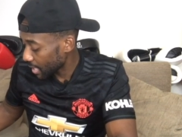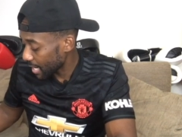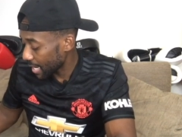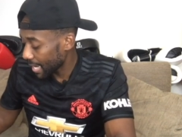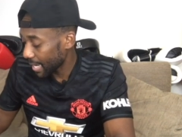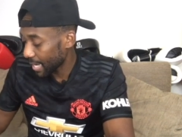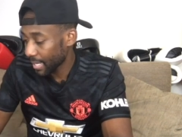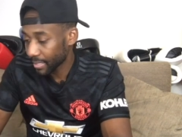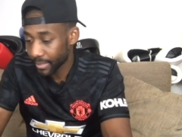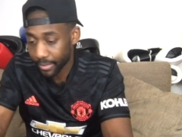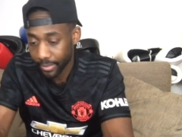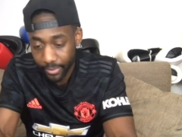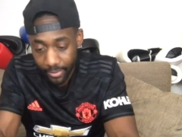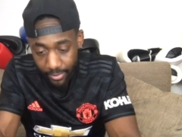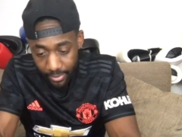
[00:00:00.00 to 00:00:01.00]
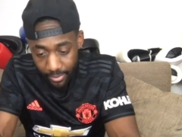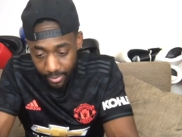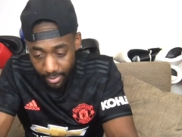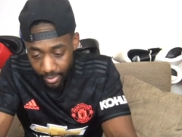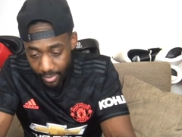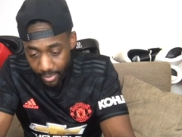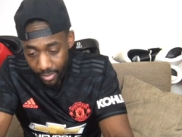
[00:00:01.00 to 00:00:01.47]
At
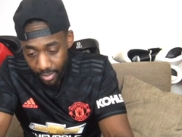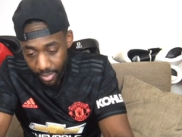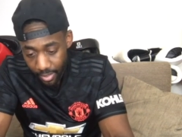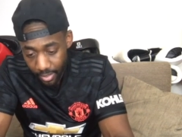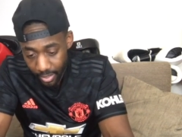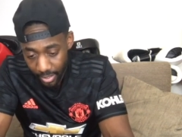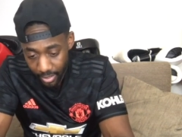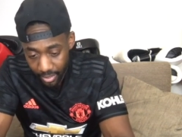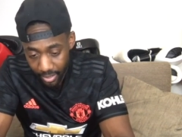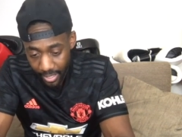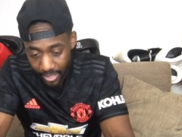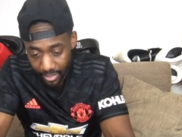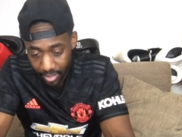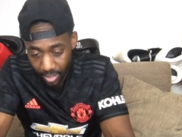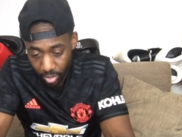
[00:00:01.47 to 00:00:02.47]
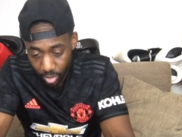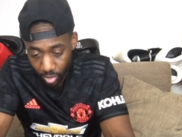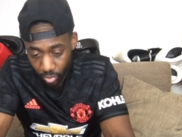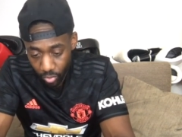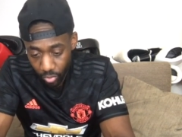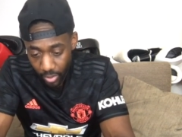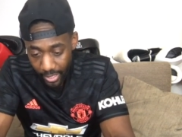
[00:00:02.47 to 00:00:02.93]
says S
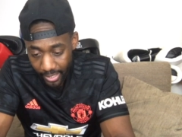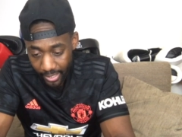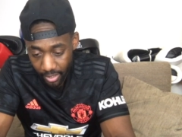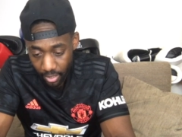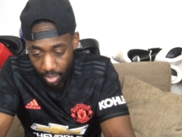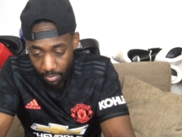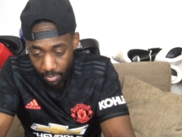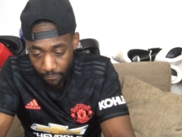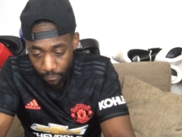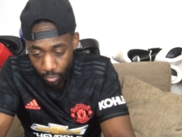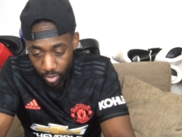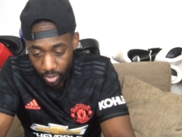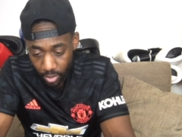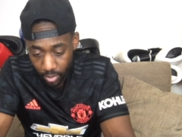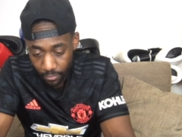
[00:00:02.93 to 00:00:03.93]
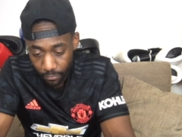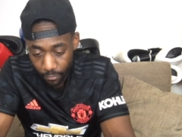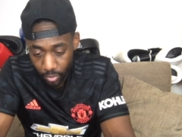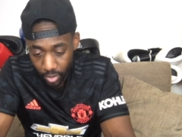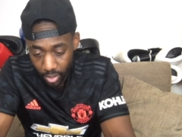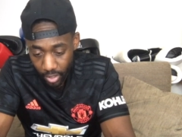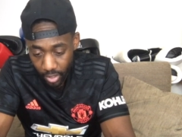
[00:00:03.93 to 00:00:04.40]
underscore Akiyama four six four
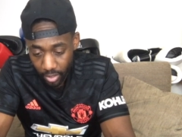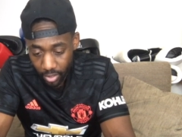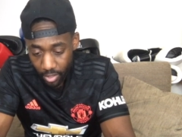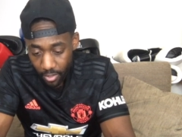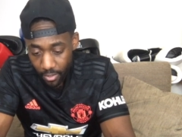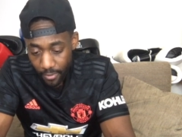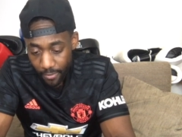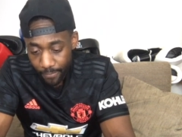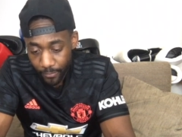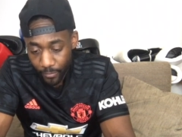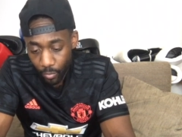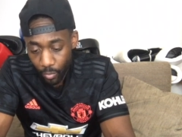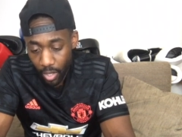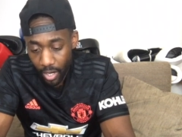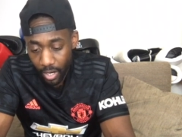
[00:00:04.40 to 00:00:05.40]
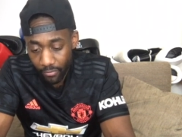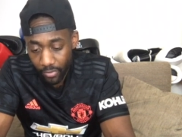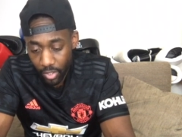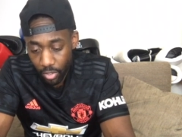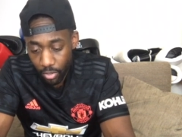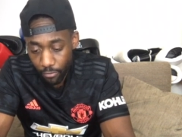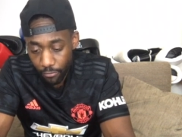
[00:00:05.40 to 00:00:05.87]
six. What other
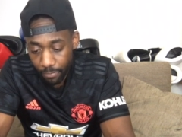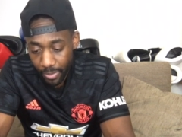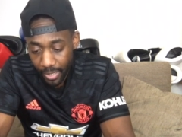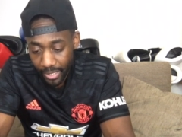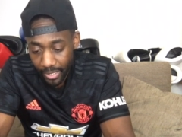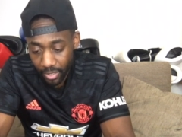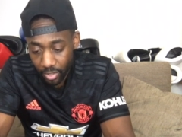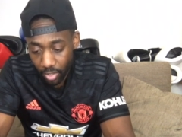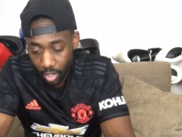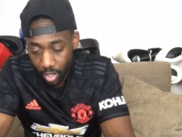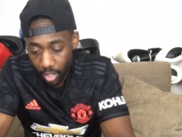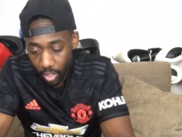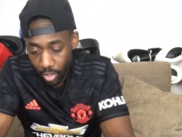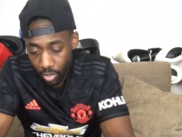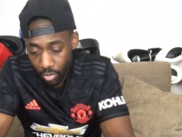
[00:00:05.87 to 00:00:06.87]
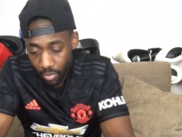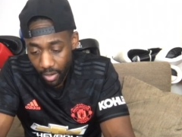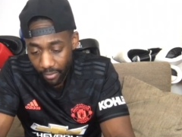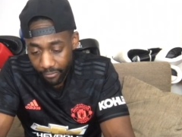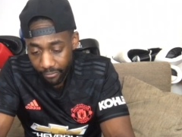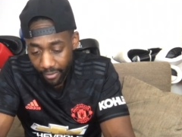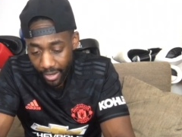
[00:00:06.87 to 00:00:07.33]
youth players are you a
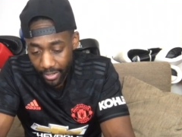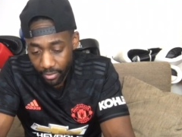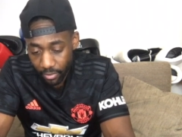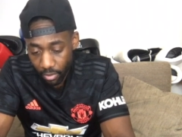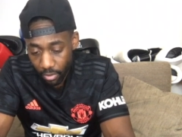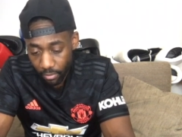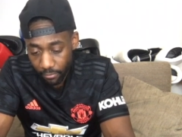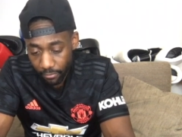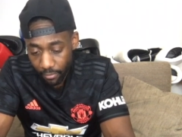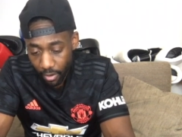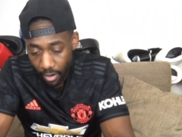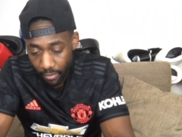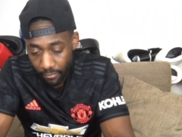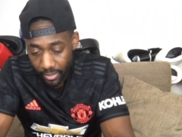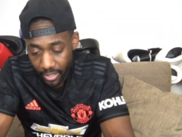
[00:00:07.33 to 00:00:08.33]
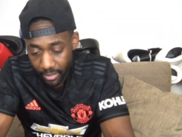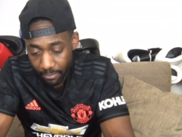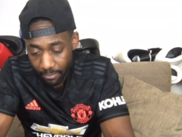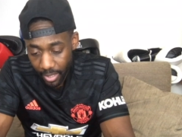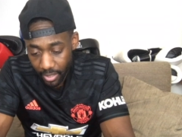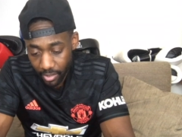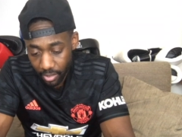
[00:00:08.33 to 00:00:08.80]
fan of other than
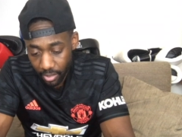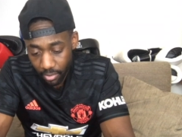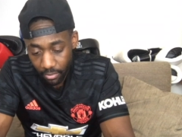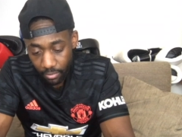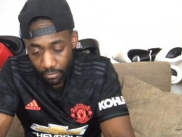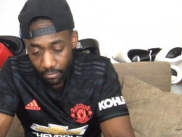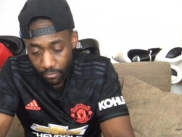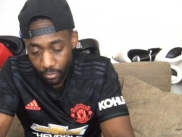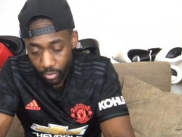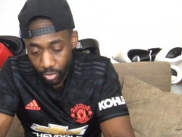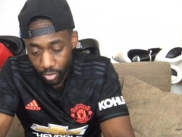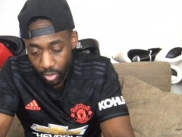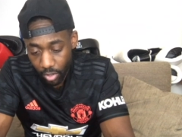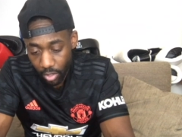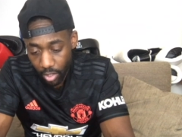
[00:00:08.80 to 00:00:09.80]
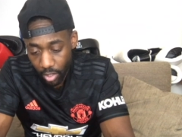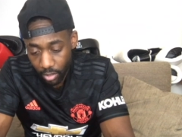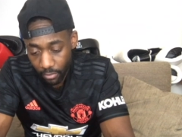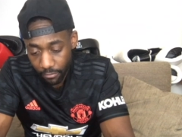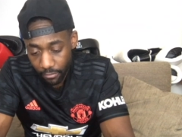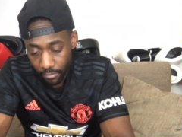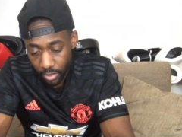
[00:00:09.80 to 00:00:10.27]
Mason? Thoughts on Garner,
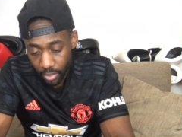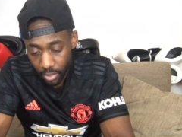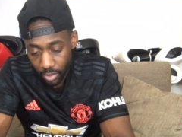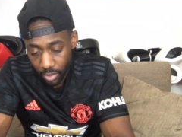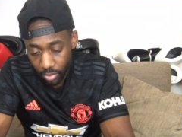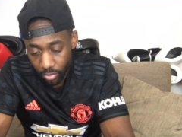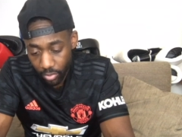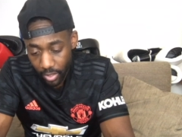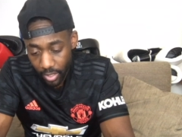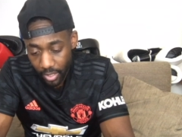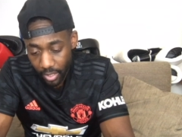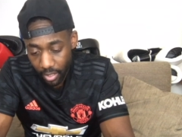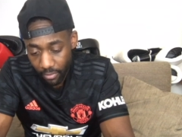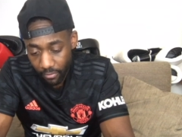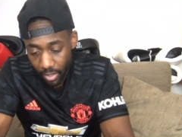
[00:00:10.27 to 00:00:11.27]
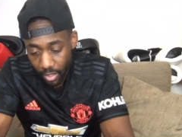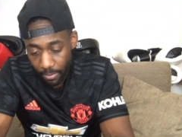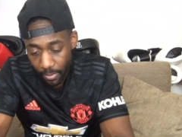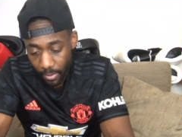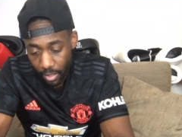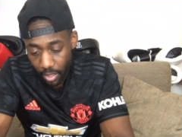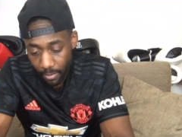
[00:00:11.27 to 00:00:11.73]
for instance, or any other up
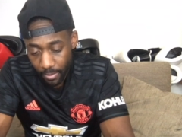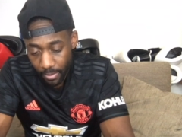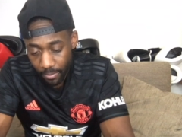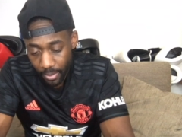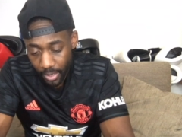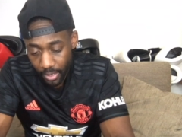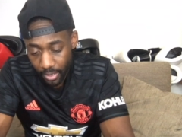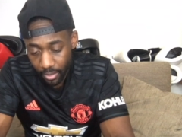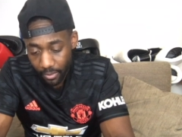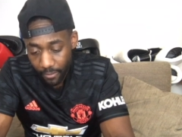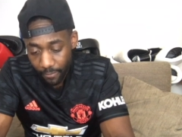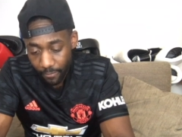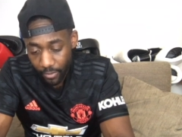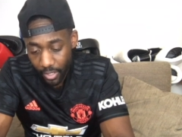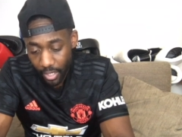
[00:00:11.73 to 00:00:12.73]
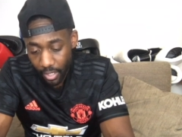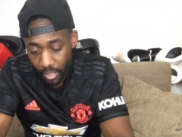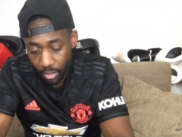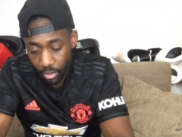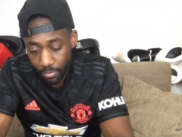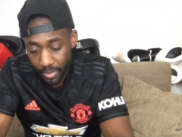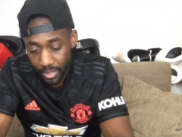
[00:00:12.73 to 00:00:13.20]
and coming player? Forgetting
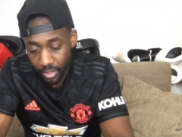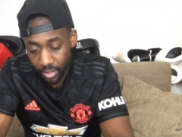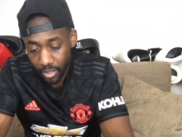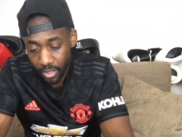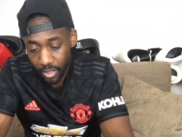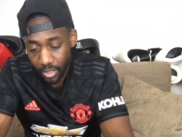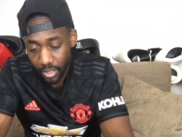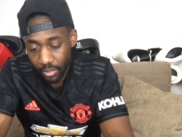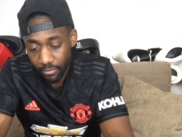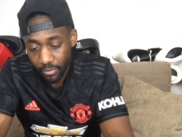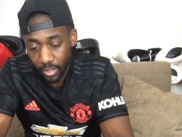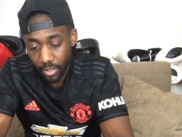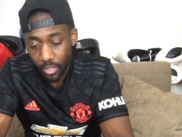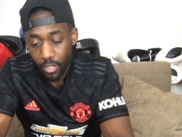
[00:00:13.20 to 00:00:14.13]
Gomes because he's leaving.